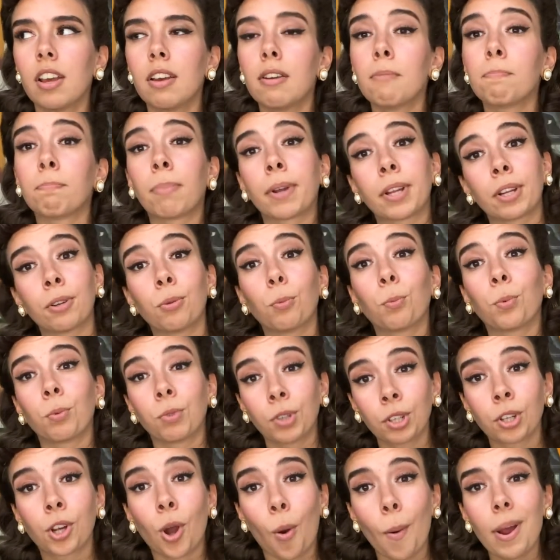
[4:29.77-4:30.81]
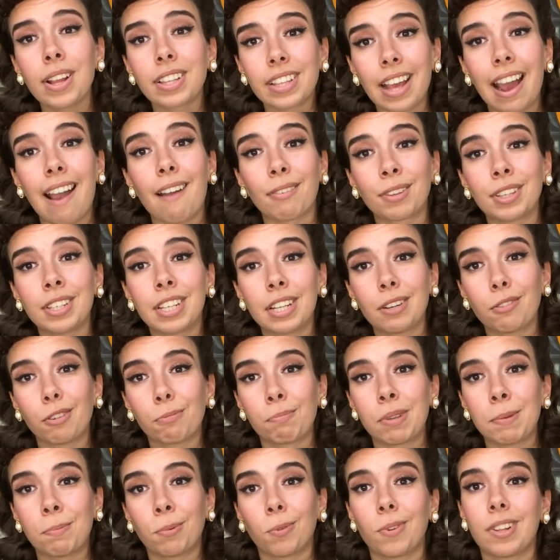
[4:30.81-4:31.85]
but you're going to have to deal with
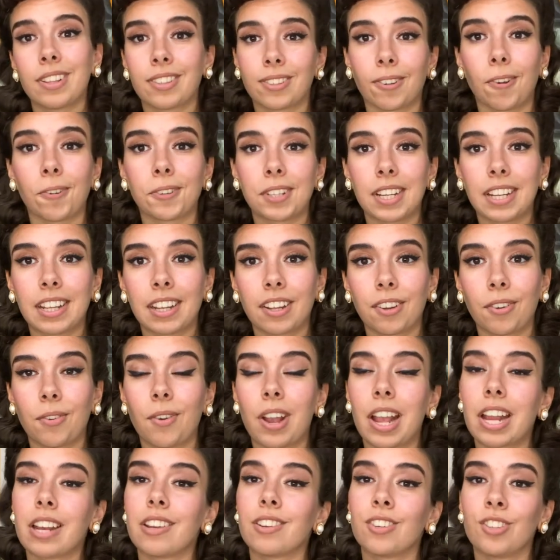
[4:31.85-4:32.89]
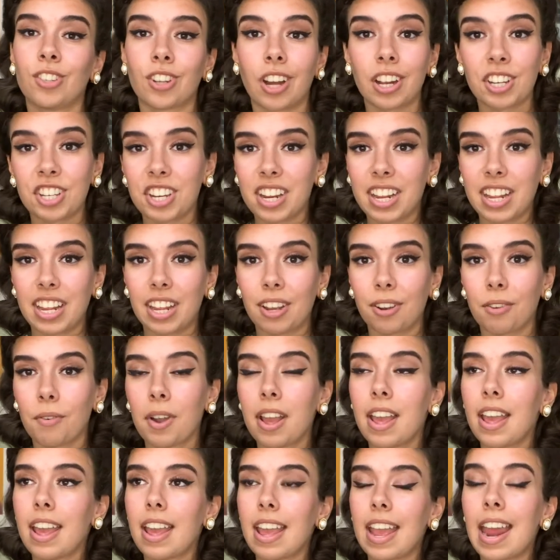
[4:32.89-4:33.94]
people insulting you and judging you
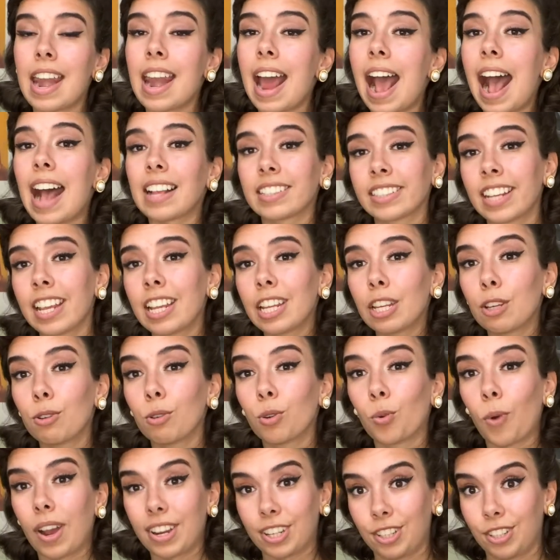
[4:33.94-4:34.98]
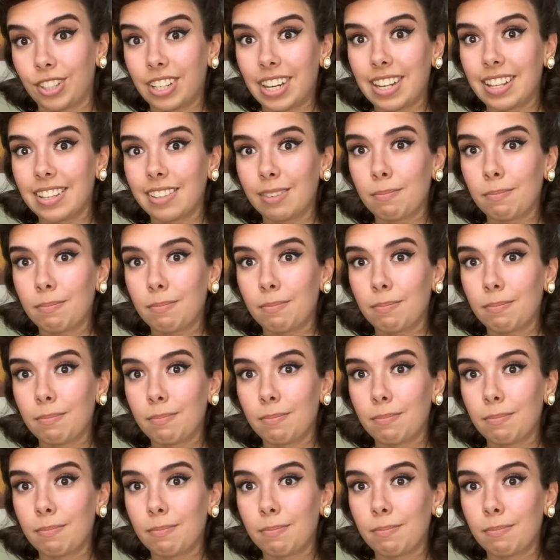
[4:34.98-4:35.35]
and asking you questions.